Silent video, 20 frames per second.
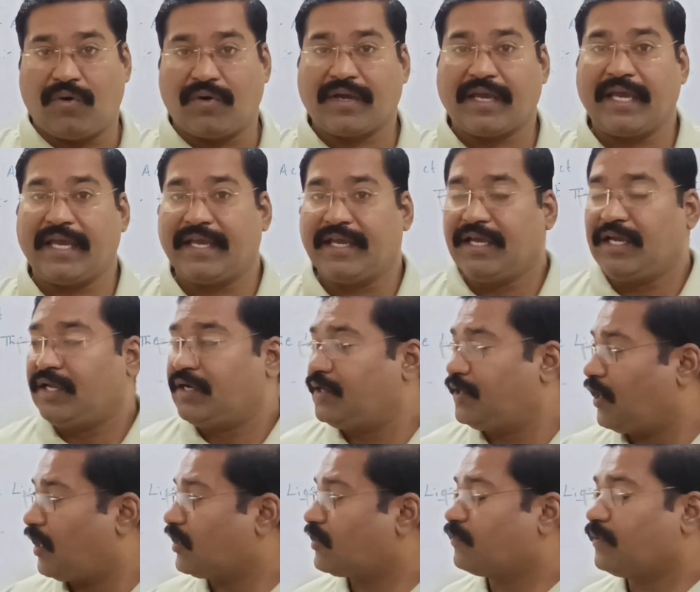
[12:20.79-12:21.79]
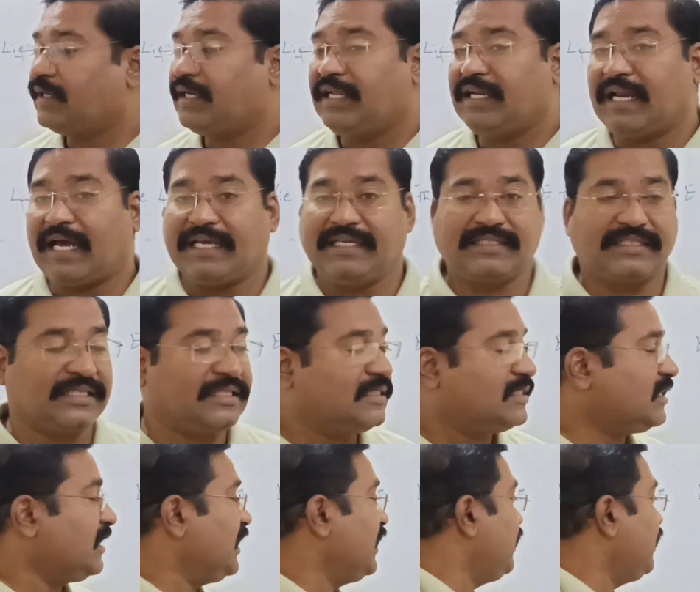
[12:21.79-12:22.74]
Okay. Not only license,